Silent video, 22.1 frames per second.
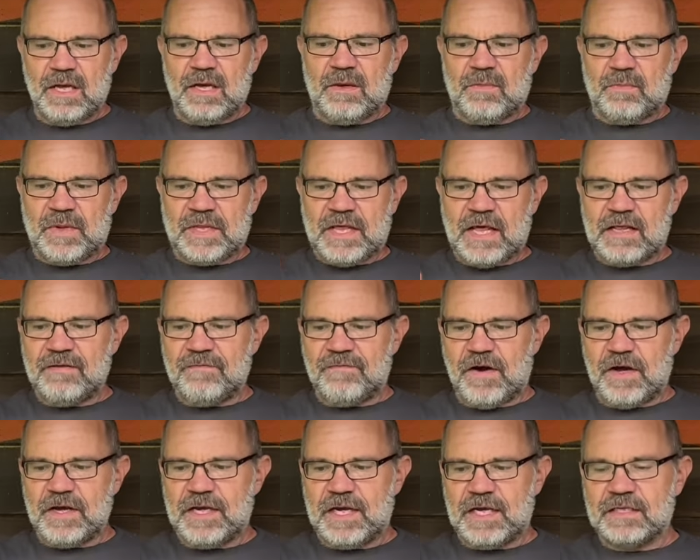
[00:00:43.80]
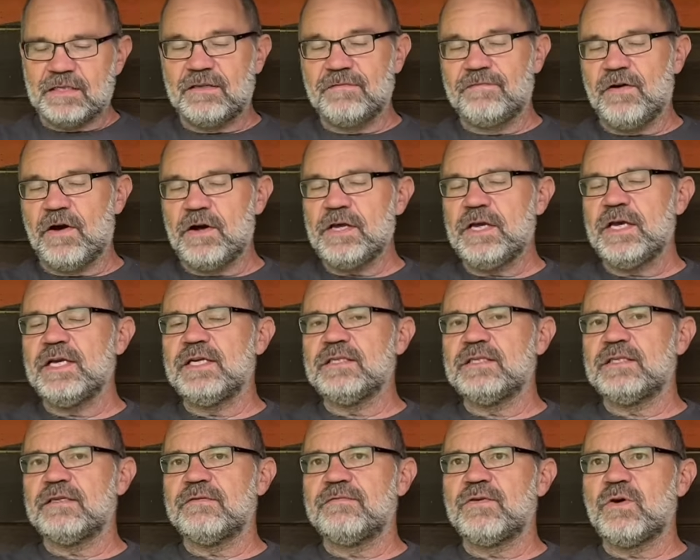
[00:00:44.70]
But then the Vikings. The
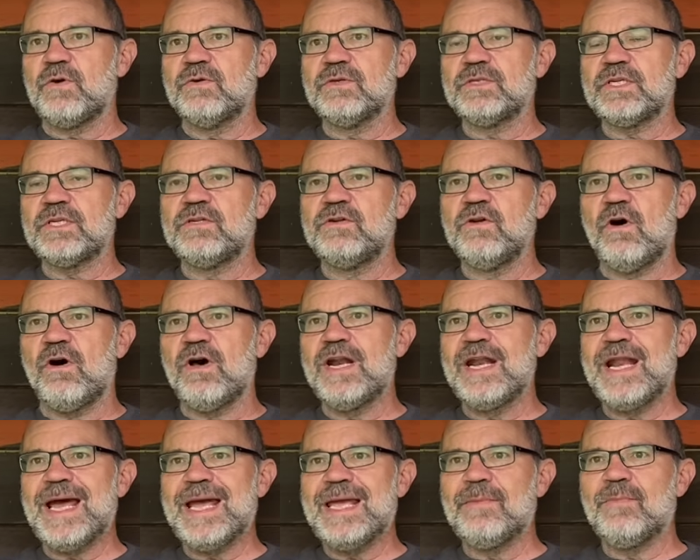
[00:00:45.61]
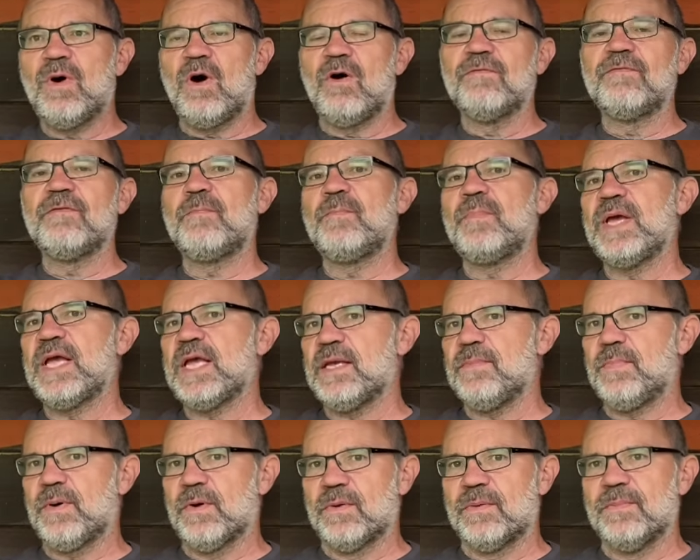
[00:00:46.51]
Vikings, of course, is not a name of a
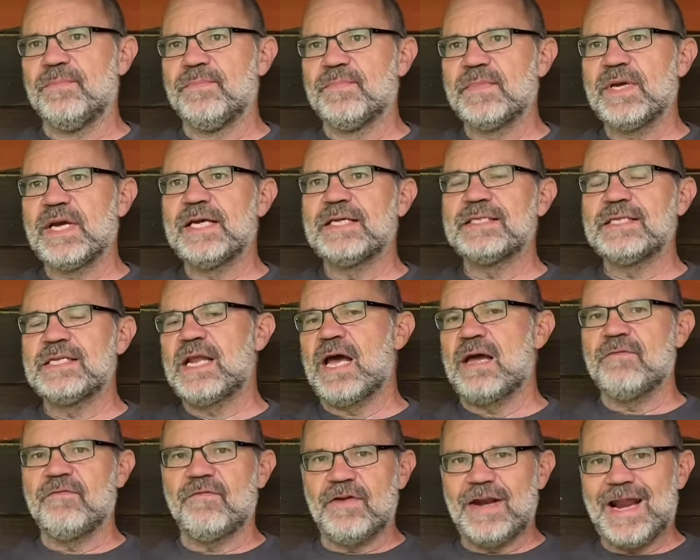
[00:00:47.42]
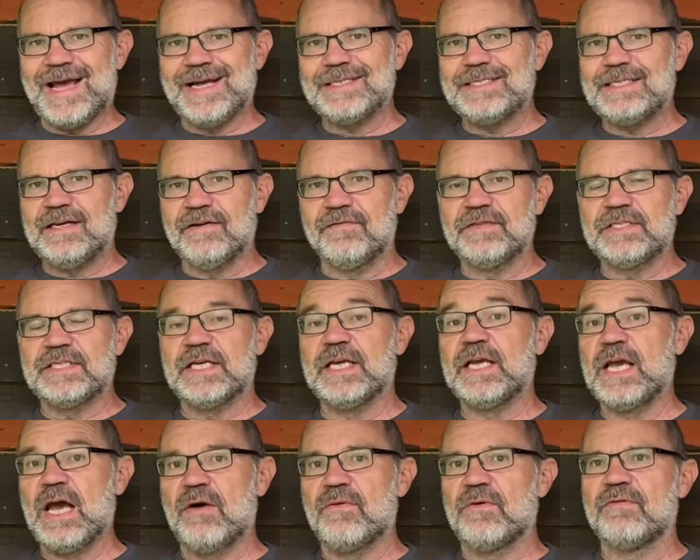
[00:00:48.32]
people. It is a name of an activity,
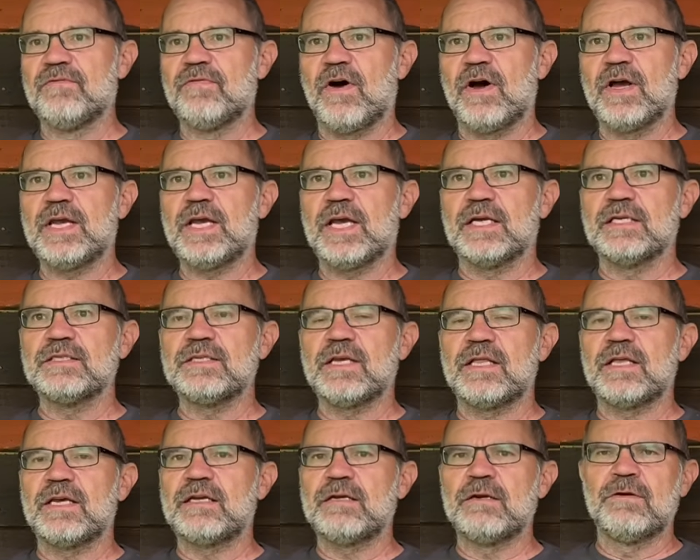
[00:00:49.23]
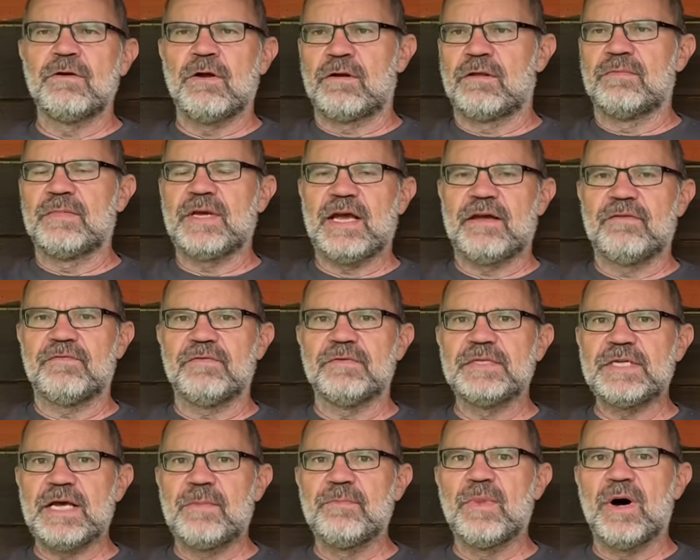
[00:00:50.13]
going Viking. So a lot of them came from
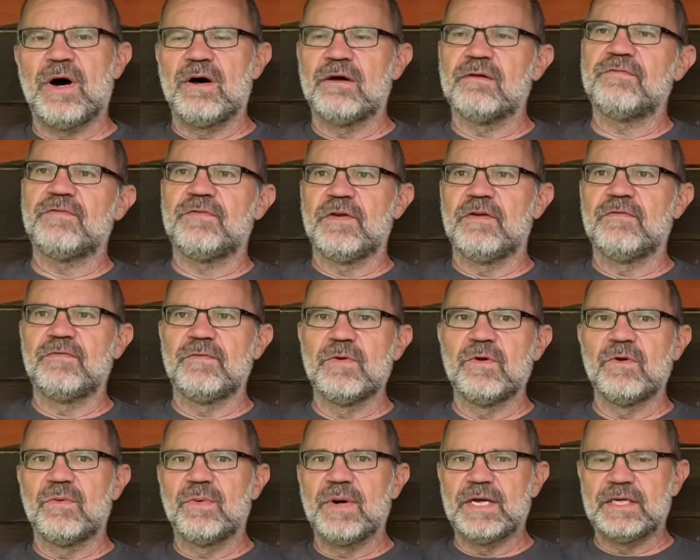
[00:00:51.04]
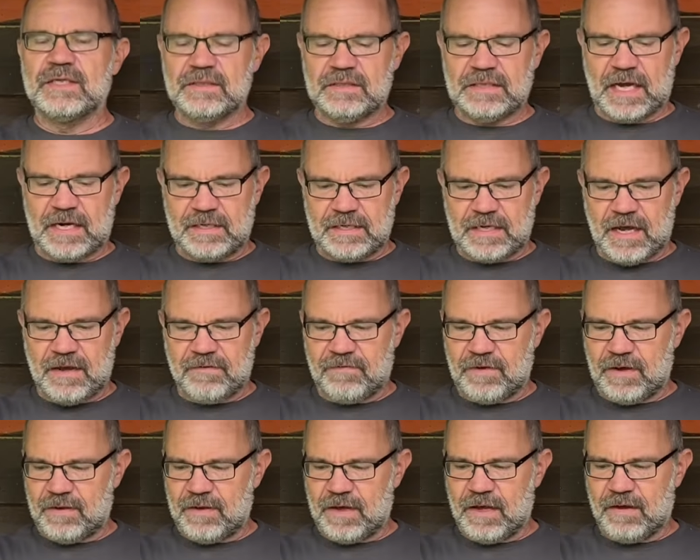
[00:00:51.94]
Denmark, a few from Norway and
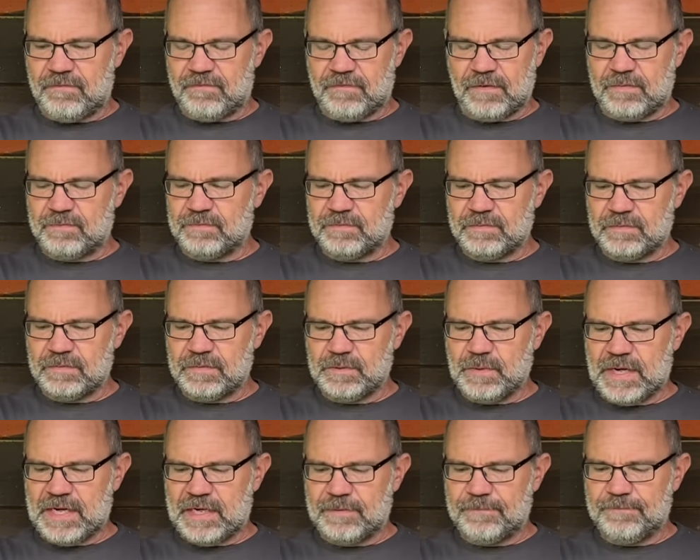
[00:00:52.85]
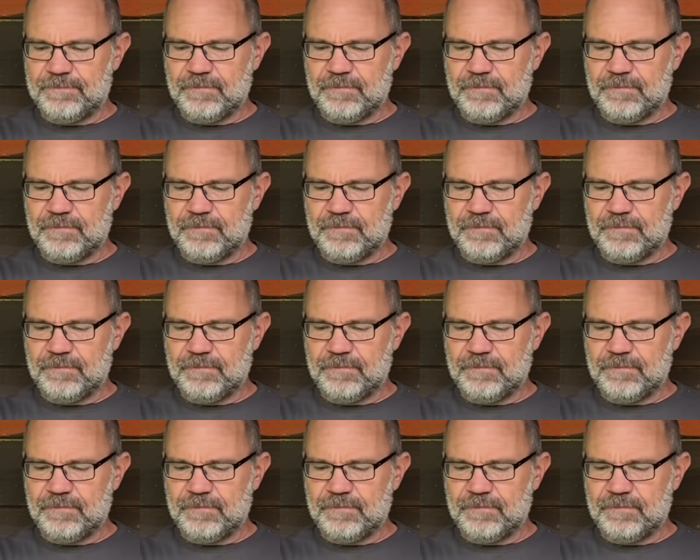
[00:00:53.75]
Scandinavia, from Sweden.